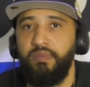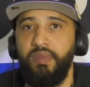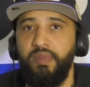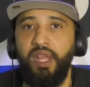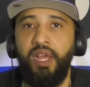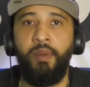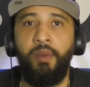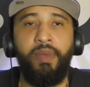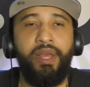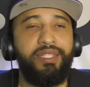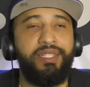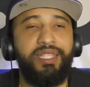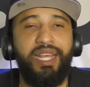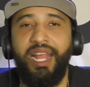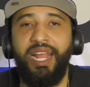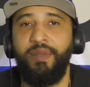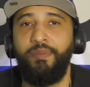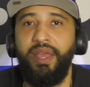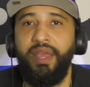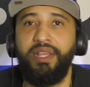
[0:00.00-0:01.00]
I'm
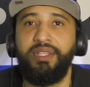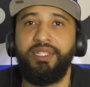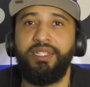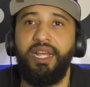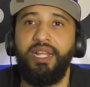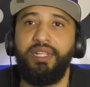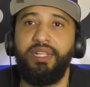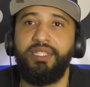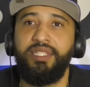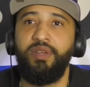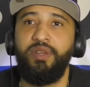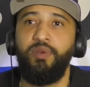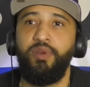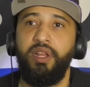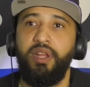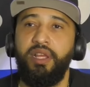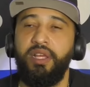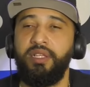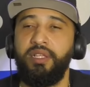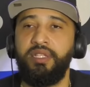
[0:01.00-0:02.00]
excited, man. Excited to see where
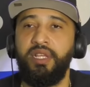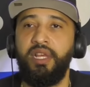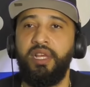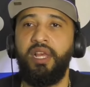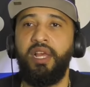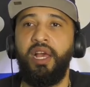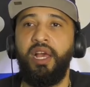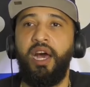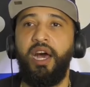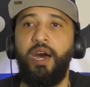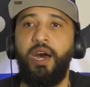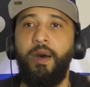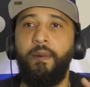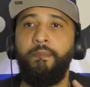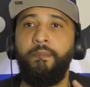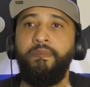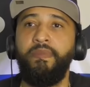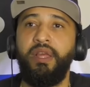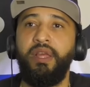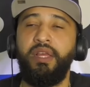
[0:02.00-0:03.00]
it is.
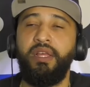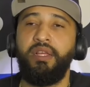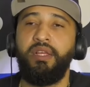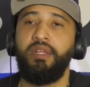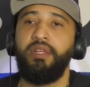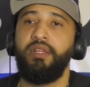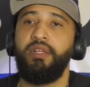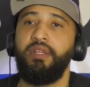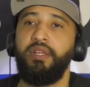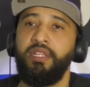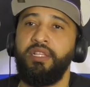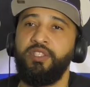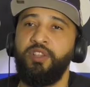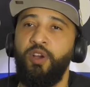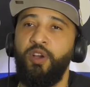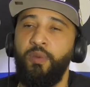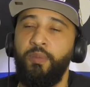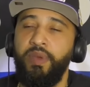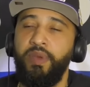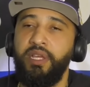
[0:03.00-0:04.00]
Um, it's
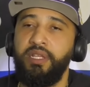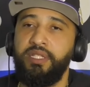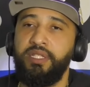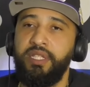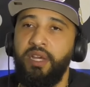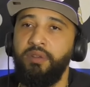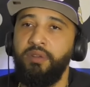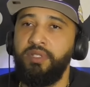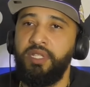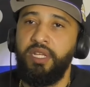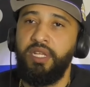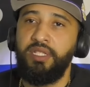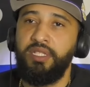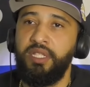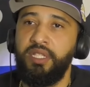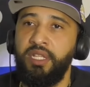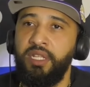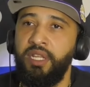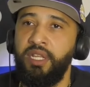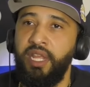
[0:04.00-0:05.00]
gonna be Celtics
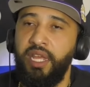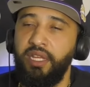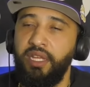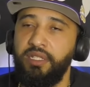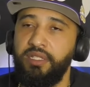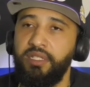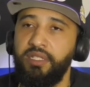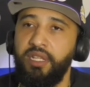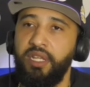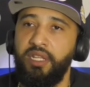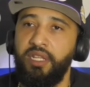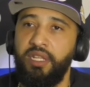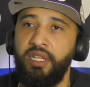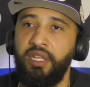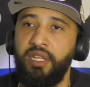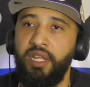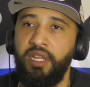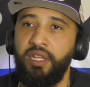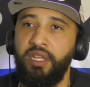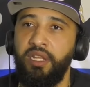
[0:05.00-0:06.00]
and Knicks in
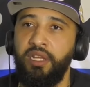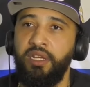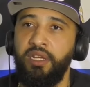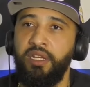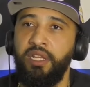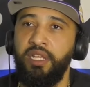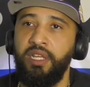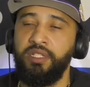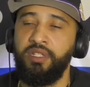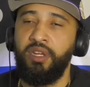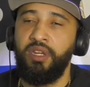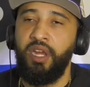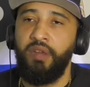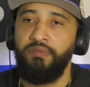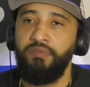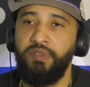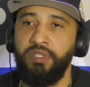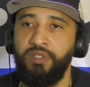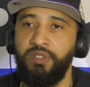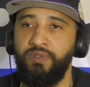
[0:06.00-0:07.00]
the in the Eastern
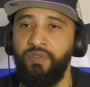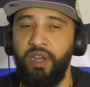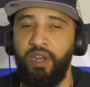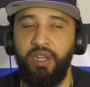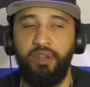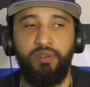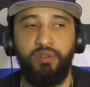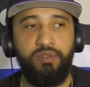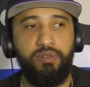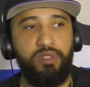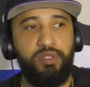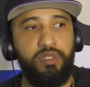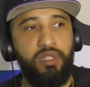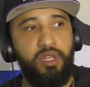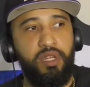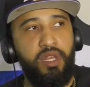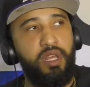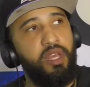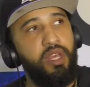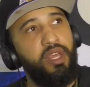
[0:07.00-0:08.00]
Conference Finals.
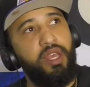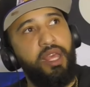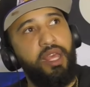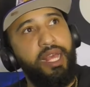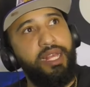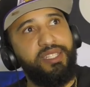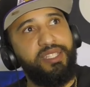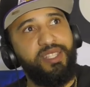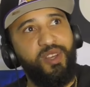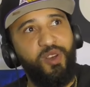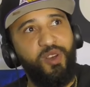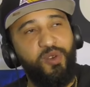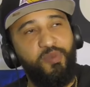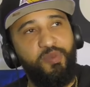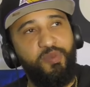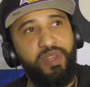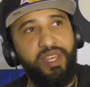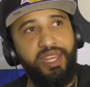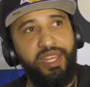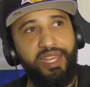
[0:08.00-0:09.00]
It's gonna
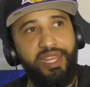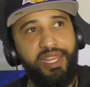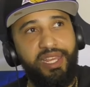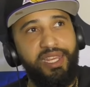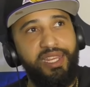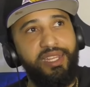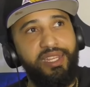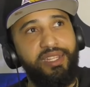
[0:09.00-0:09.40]
be